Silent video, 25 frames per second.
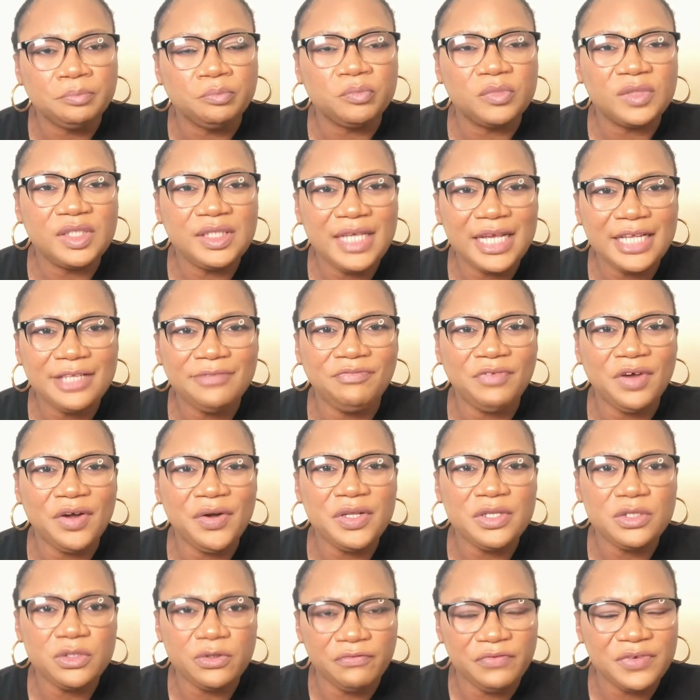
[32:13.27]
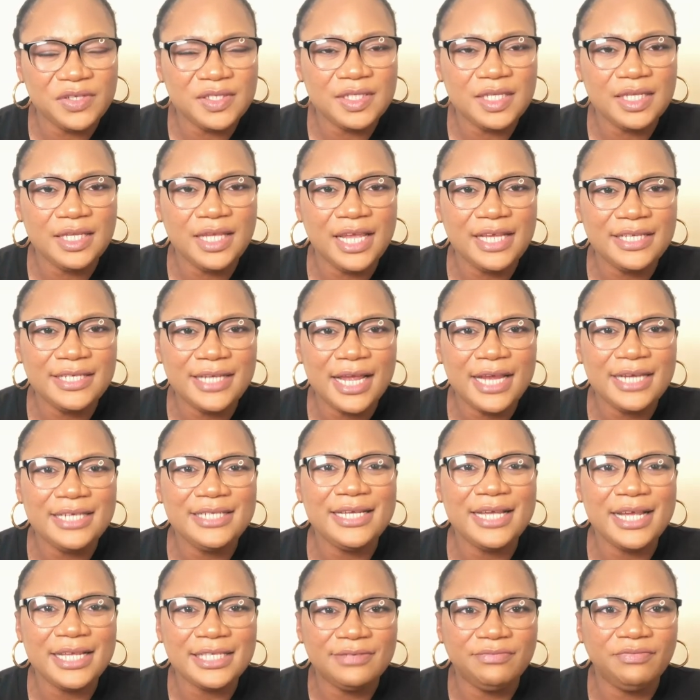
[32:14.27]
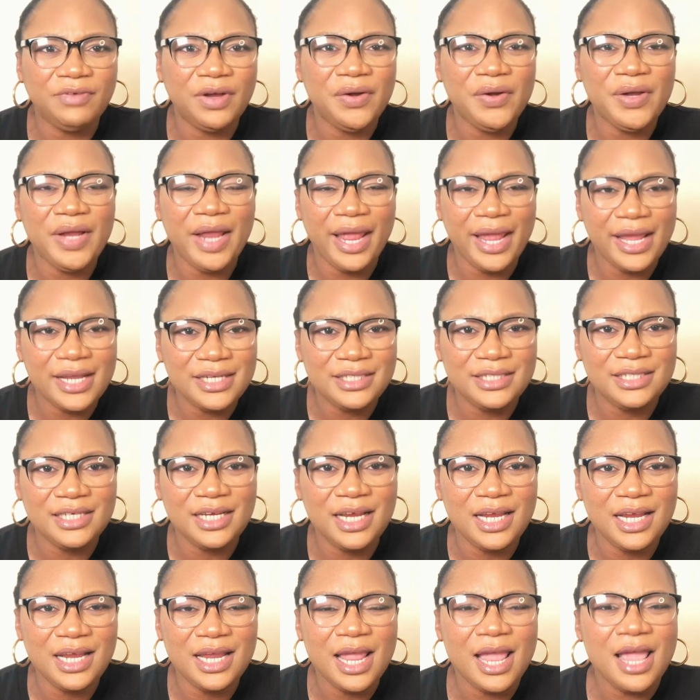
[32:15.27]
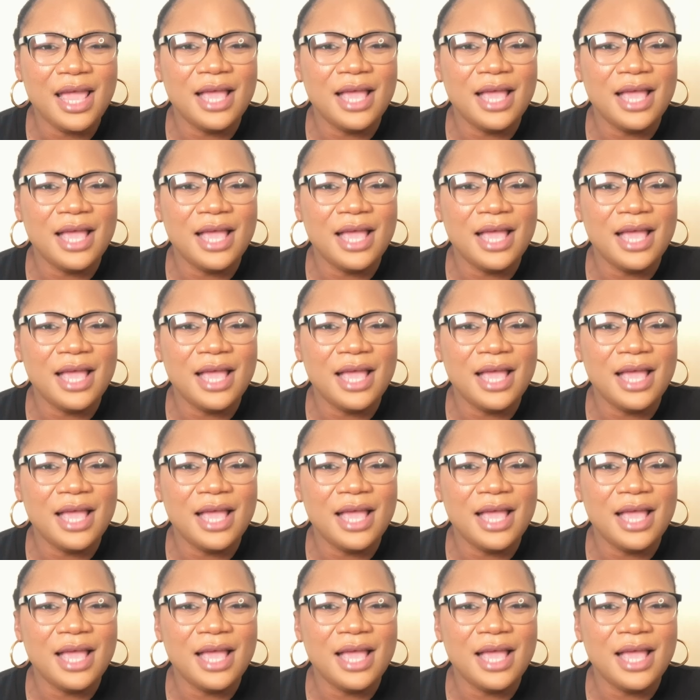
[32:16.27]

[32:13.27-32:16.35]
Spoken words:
yet very sophisticated, yet very edgy.